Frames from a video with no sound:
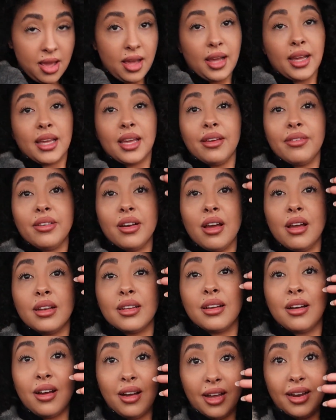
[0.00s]
I give it all
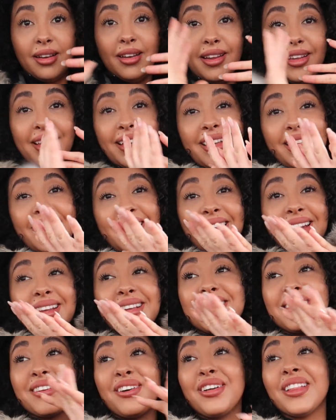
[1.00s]
to God. That
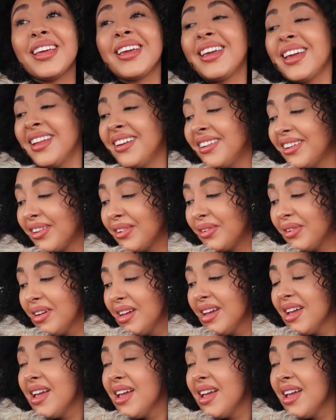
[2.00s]
is all I can do.